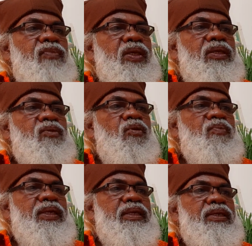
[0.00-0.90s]
The
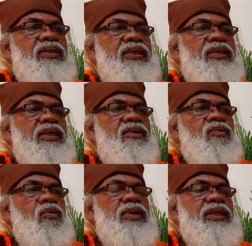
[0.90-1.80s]
opening is in the
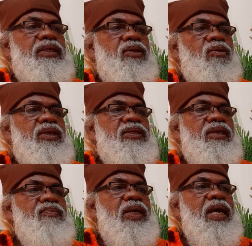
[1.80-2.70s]
yoni
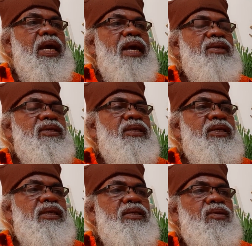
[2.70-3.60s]
shape. And
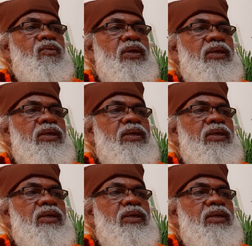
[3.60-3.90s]
in the